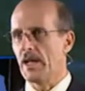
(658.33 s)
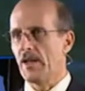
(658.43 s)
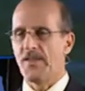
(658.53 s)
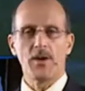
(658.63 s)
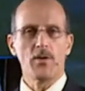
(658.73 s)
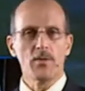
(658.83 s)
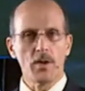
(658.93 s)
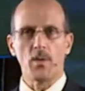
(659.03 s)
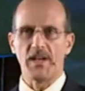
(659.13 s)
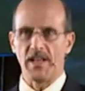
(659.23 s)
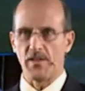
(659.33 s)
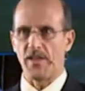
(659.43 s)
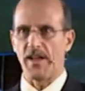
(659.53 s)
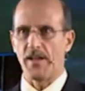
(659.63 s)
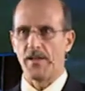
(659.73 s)
They don't know
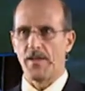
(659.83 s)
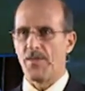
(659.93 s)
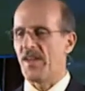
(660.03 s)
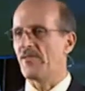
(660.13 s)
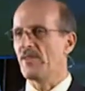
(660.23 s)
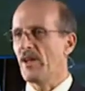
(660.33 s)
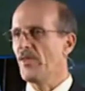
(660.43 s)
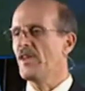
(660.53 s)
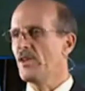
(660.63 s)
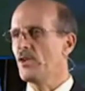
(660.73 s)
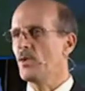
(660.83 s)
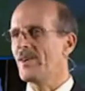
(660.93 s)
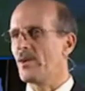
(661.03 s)
anything. They have nothing to do at